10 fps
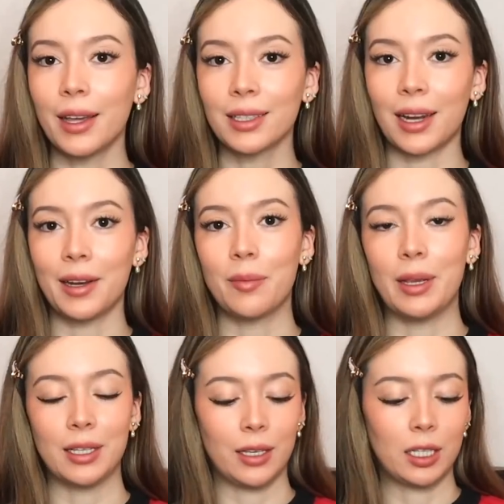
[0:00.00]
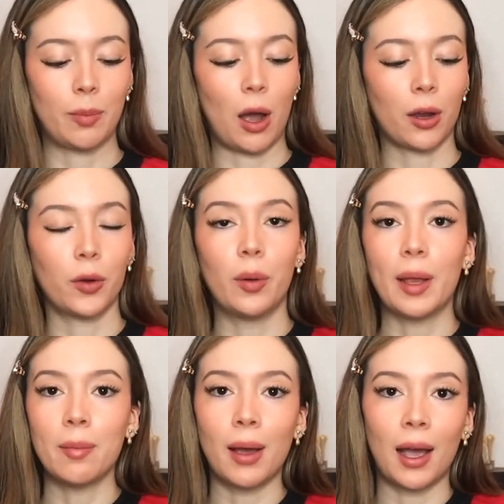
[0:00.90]
Next item is this Paco
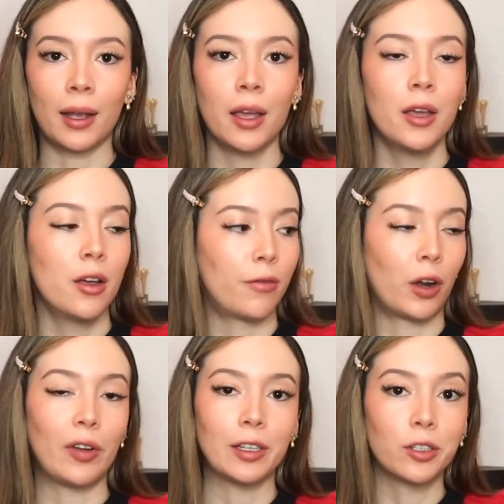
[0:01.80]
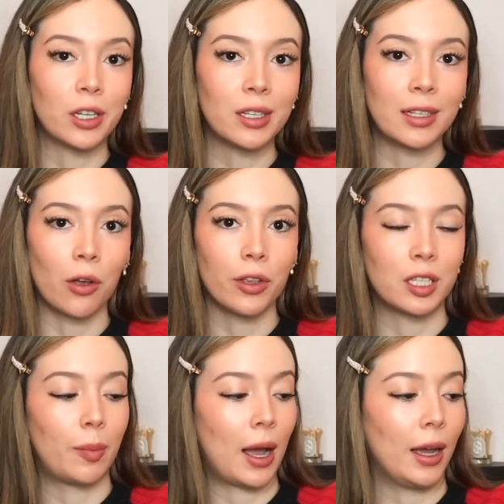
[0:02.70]
Rabanne bag. Farfetch does sell
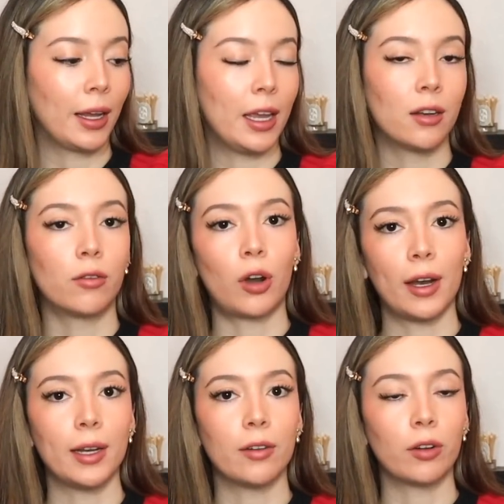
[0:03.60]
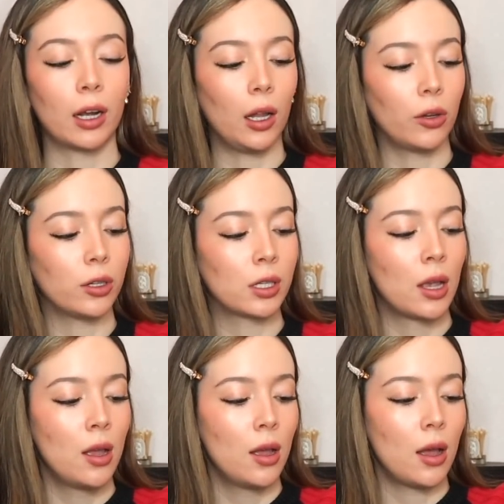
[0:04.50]
this bag in a variety of different colors.
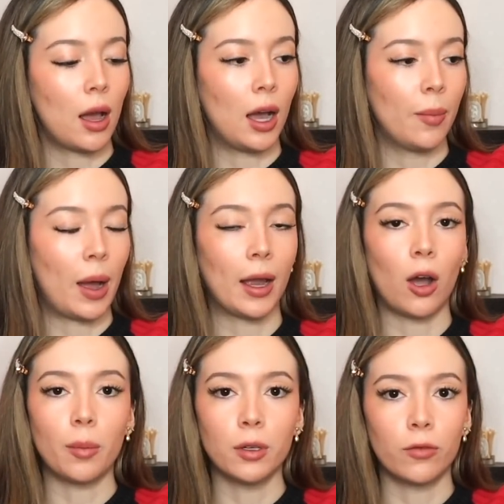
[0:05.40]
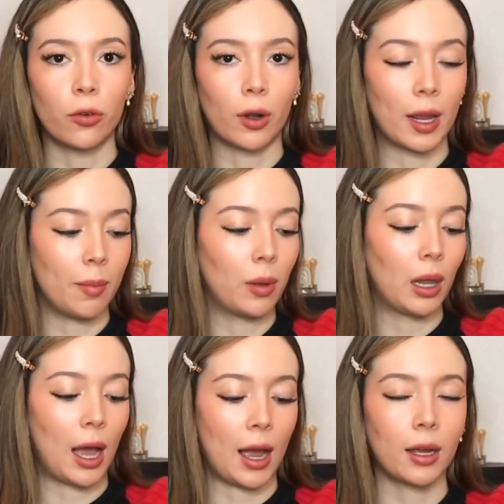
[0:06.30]
I opted for a
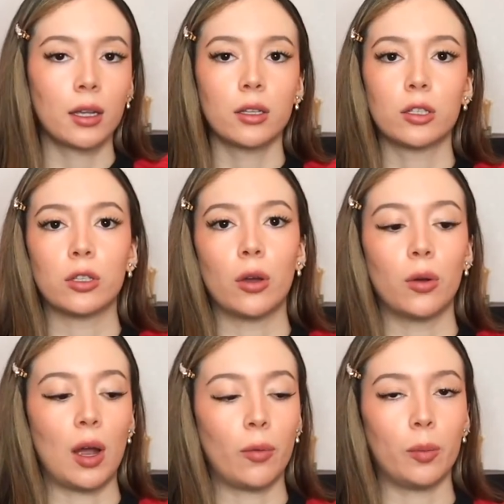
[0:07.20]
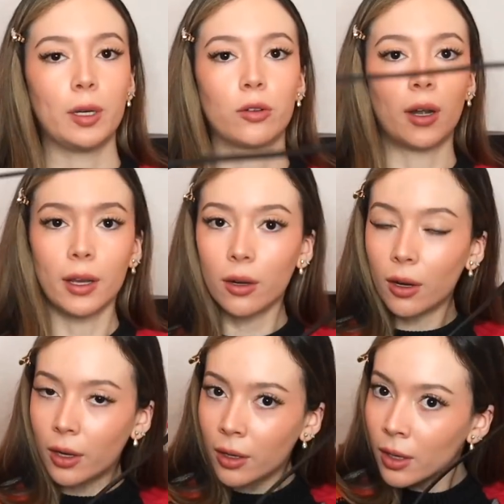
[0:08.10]
black, so I will be trying it
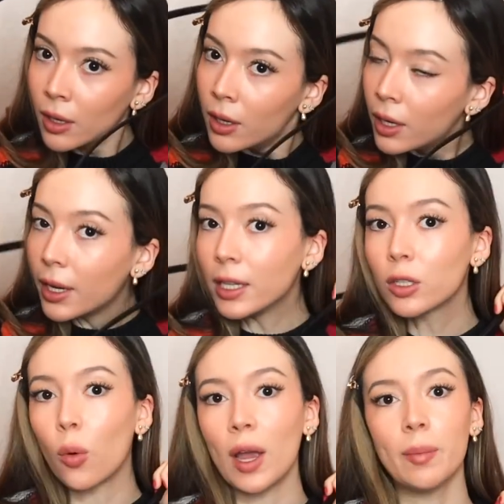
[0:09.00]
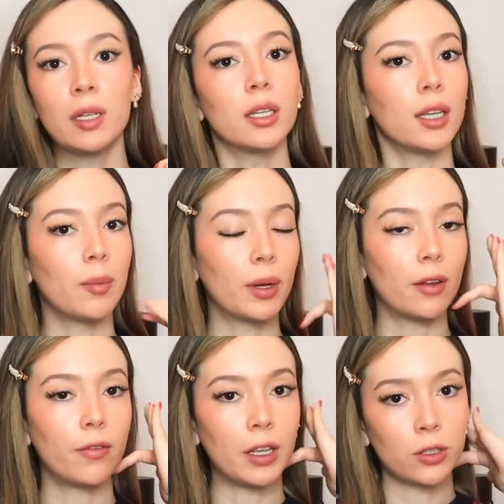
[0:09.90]
on. It's quite petite, but
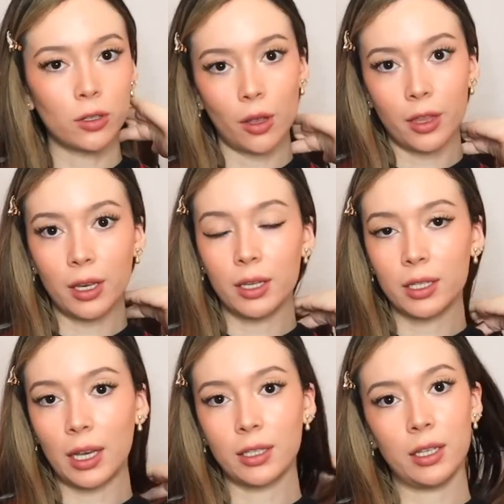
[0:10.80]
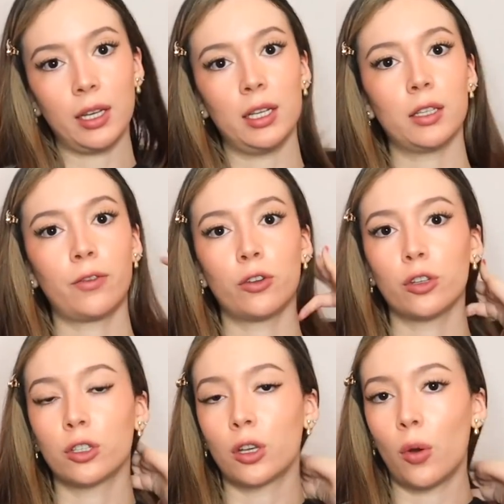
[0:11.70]
it fits the necessities if you're
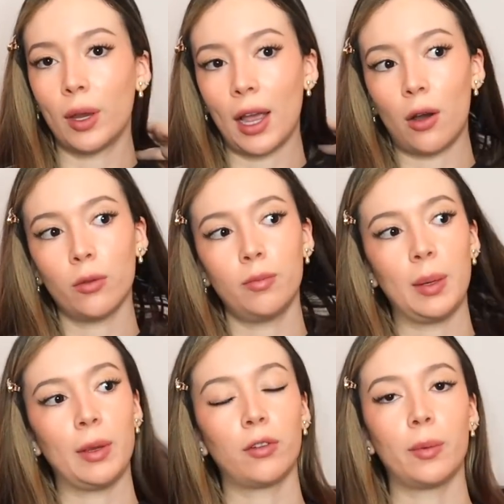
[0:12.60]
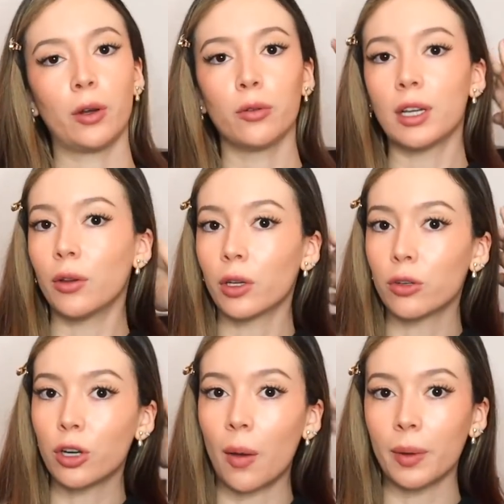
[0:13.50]
just going out maybe from your hotel to go
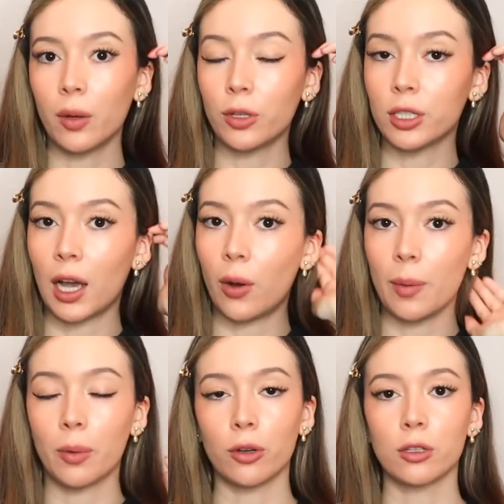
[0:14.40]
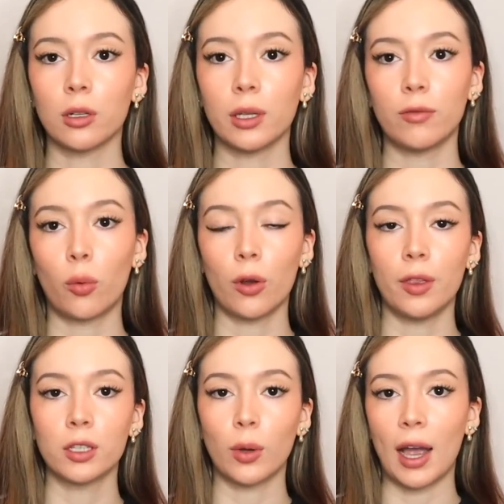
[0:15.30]
shopping, which is how I personally have worn
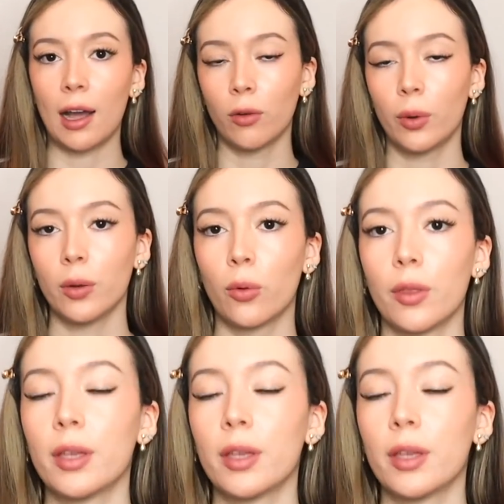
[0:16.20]
this, so I have already worn